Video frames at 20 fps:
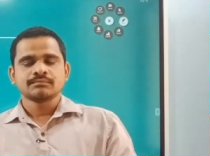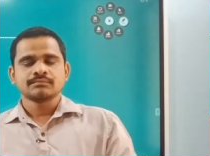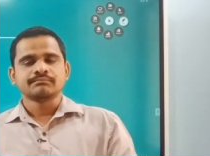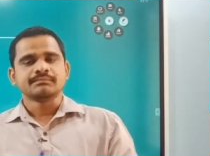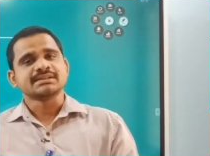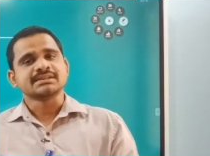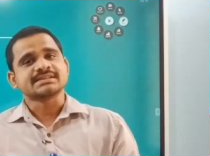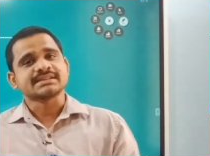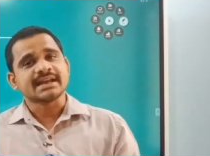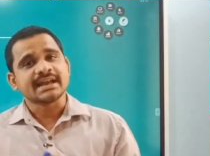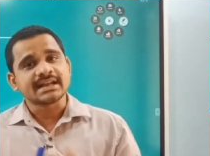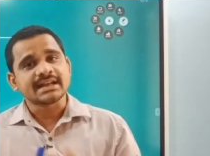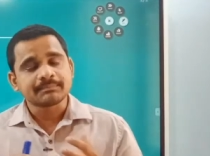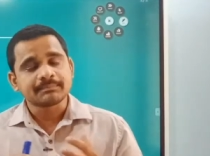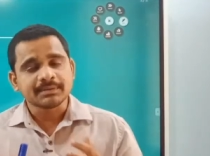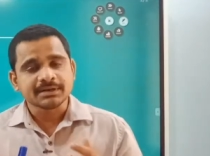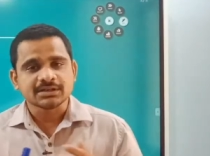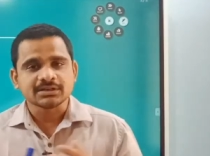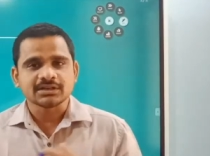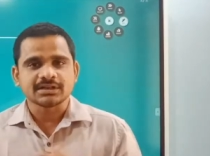Means at a
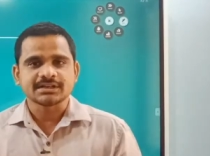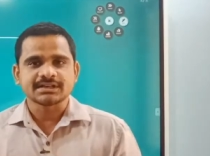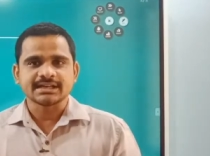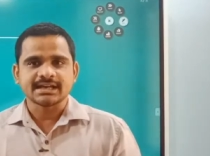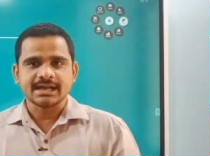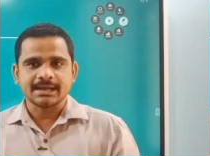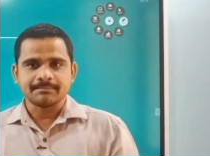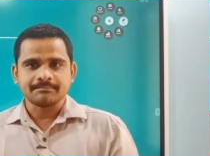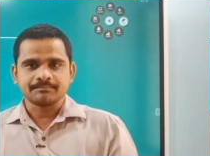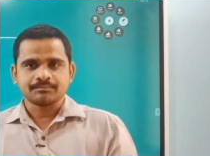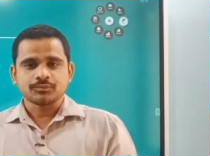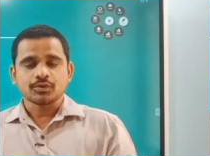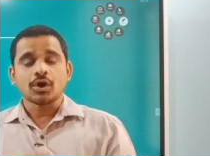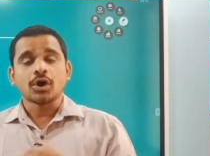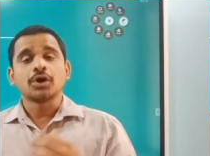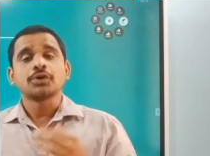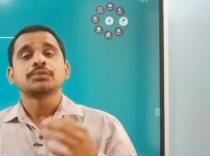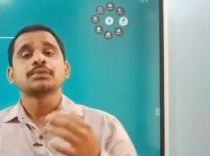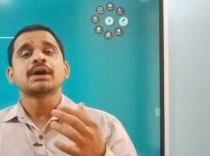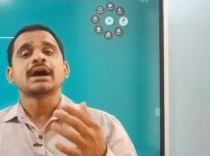particular time
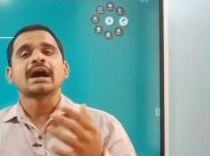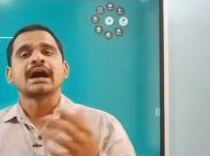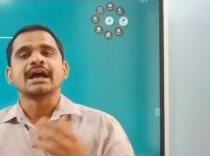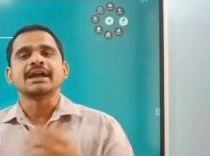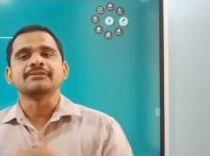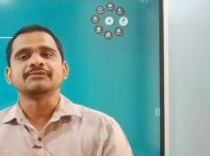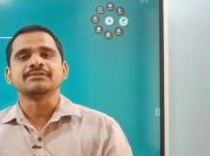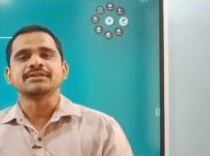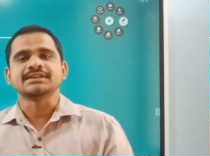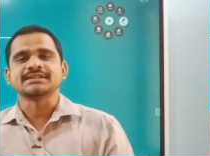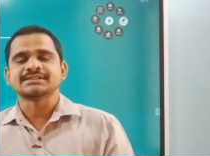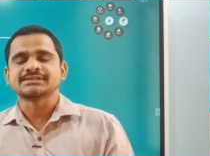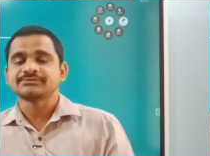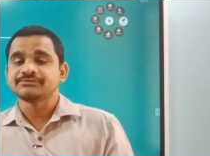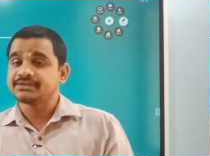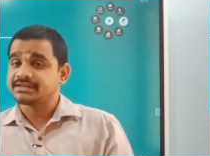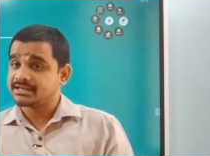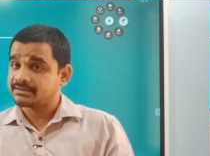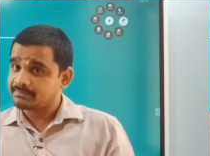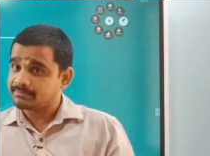on the highways,
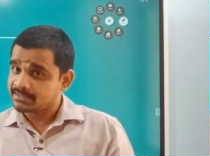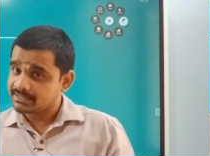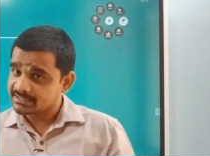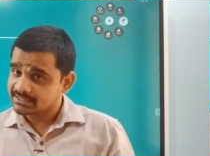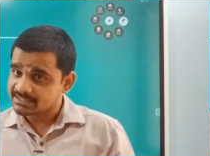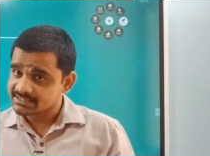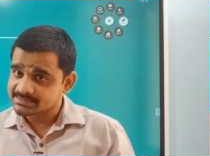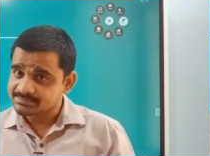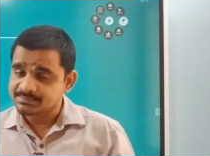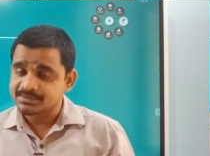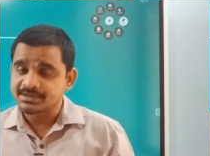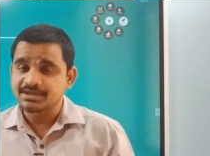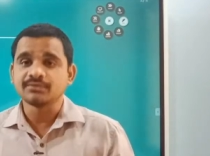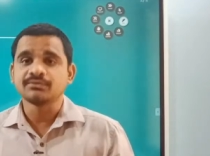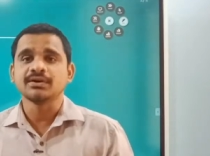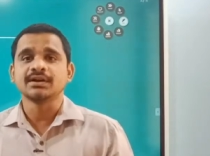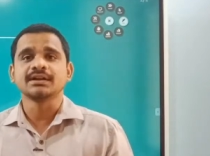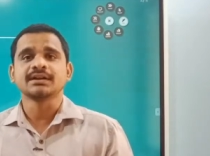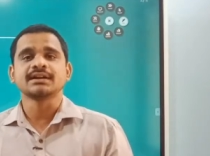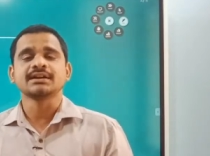we can maintain a speed of
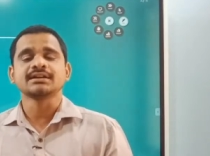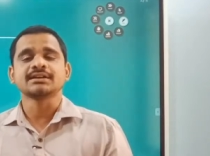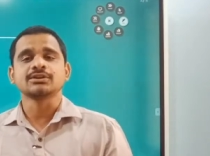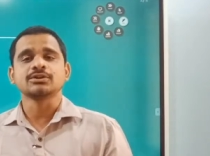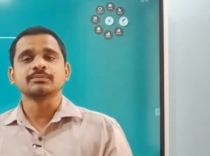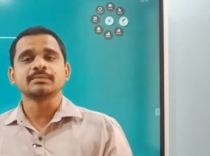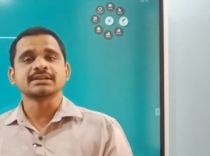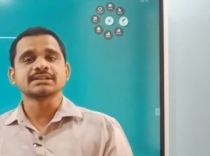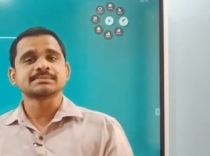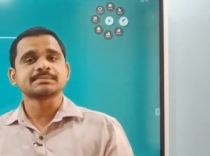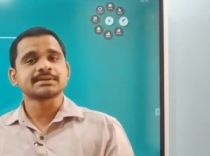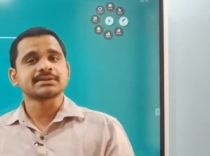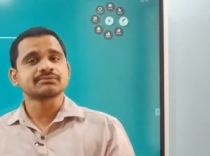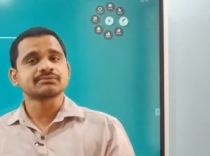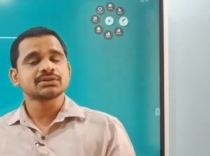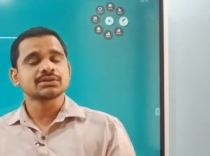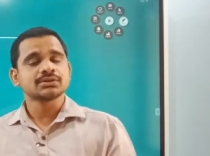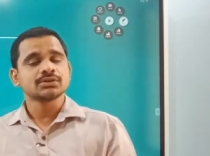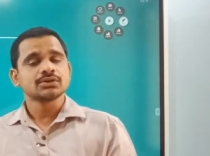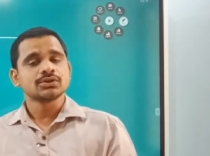100 km per
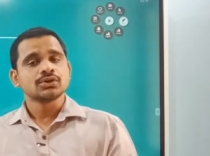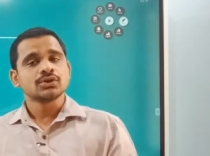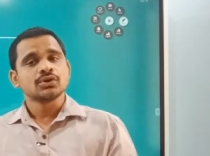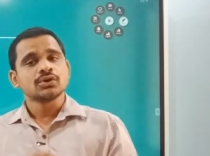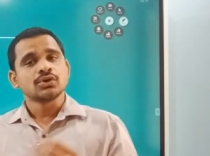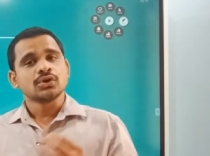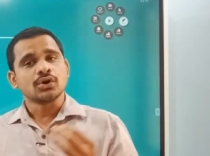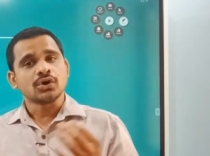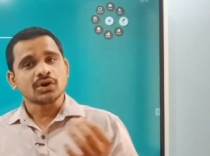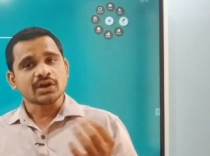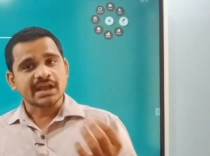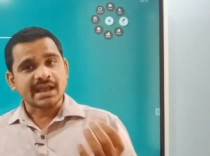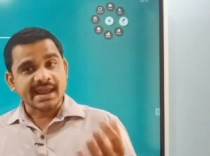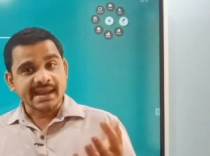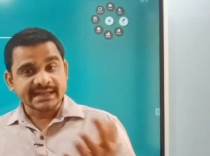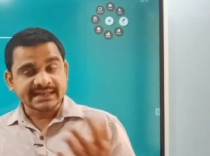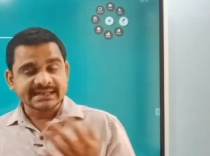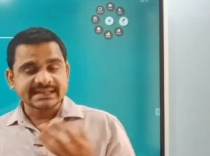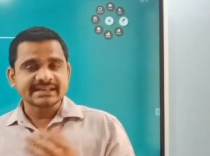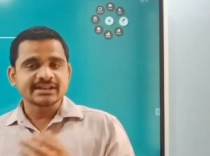hour or
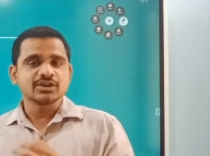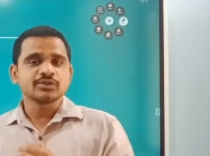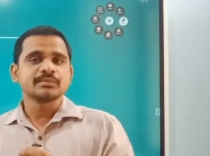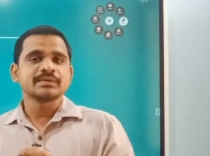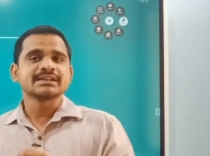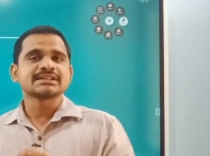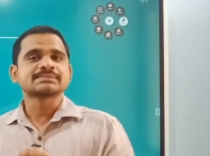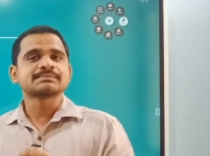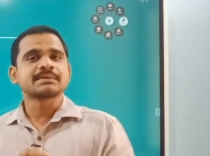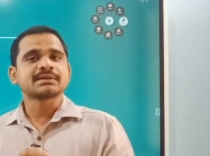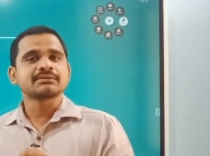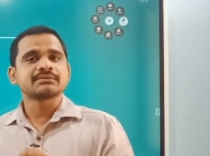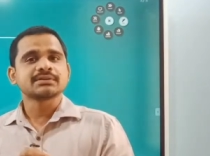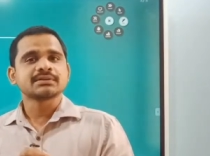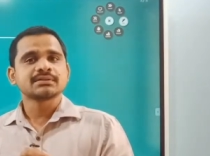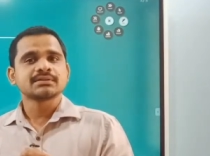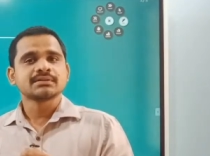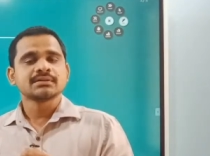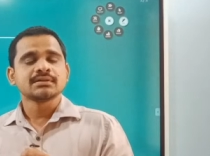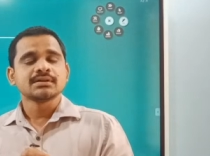80 km per hour.
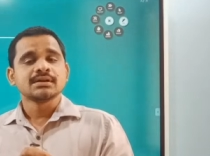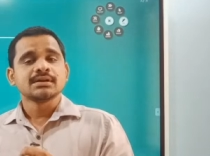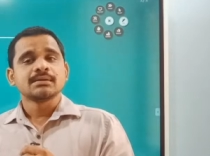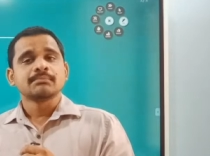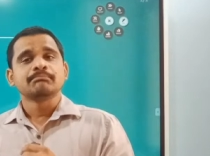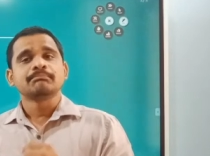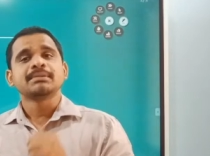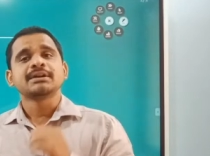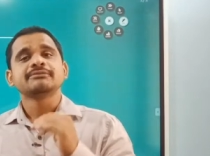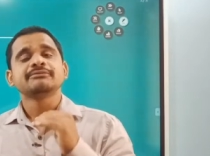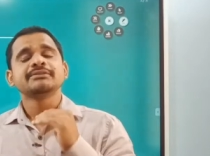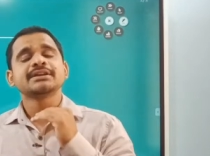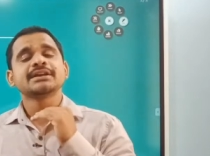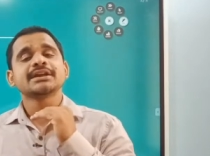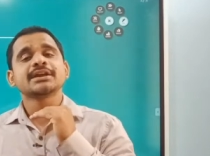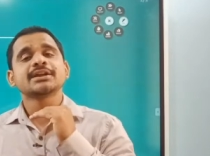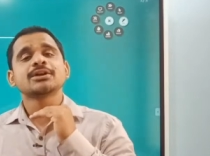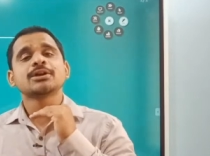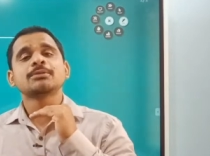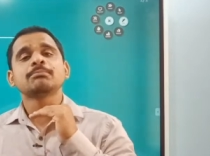But we
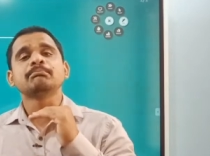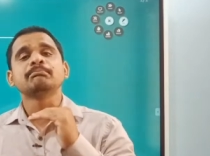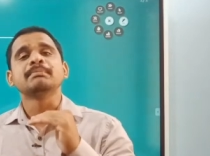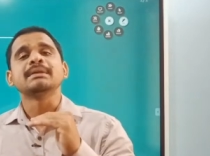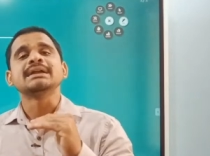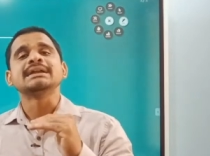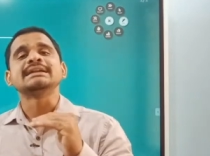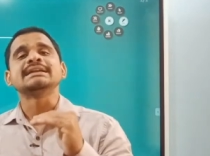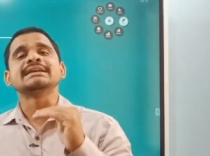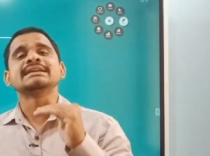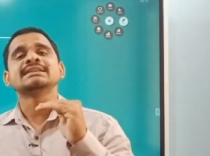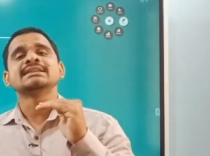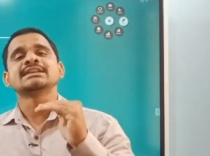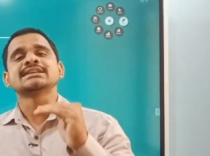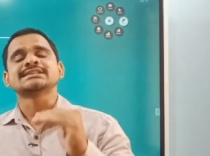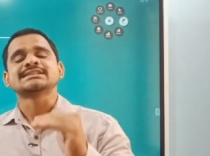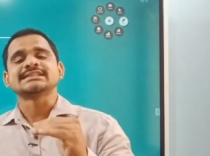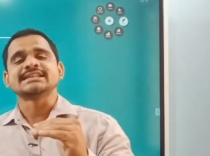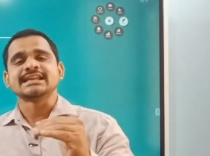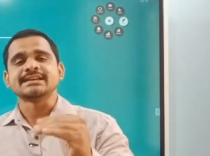cannot maintain the
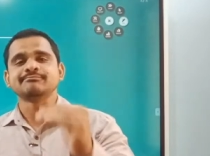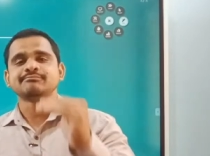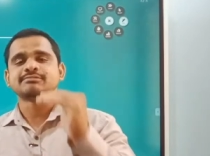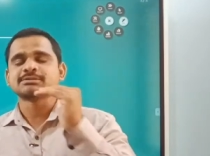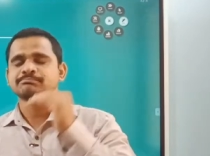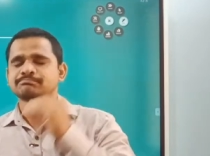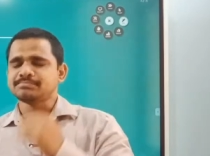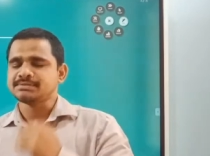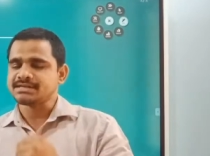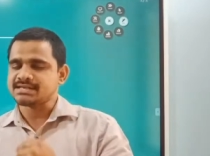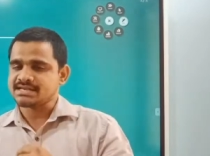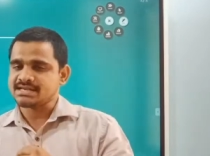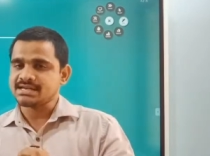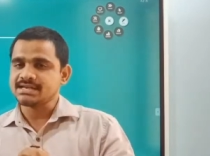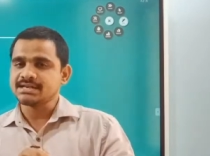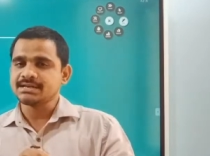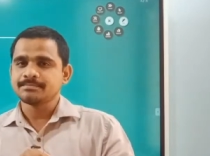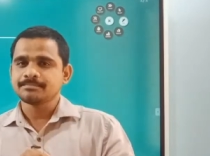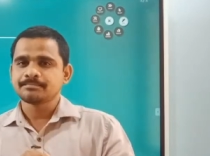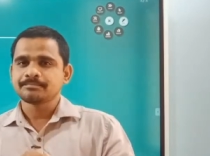same
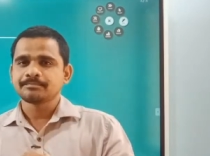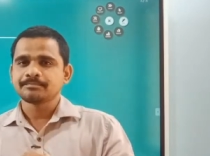speed.